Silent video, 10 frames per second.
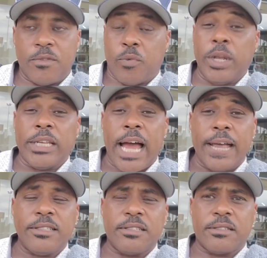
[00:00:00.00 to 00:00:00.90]
really
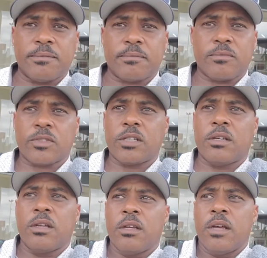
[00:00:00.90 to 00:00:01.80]
nice.
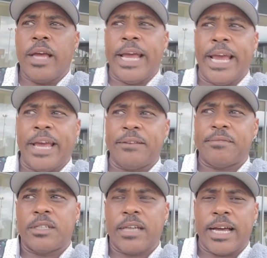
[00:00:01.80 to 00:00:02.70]
And
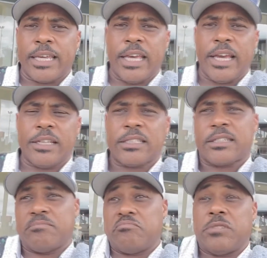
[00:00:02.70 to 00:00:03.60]
again,
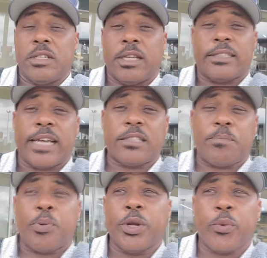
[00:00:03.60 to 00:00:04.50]
that's
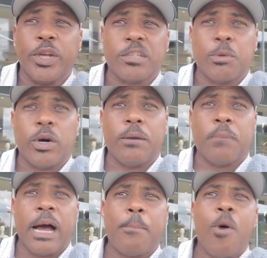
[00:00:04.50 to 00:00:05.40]
pretty reasonable.
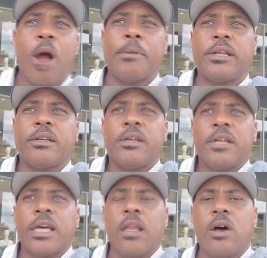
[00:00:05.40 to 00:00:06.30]
My apartment
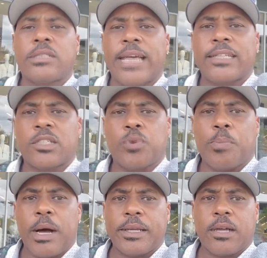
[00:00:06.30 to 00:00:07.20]
in Los Angeles will
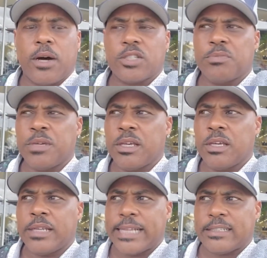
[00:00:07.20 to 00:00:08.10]
probably cost me,
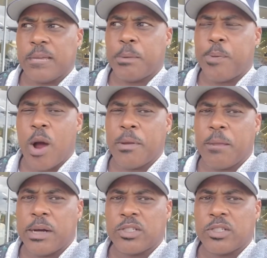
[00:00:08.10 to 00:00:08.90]
that same apartment, about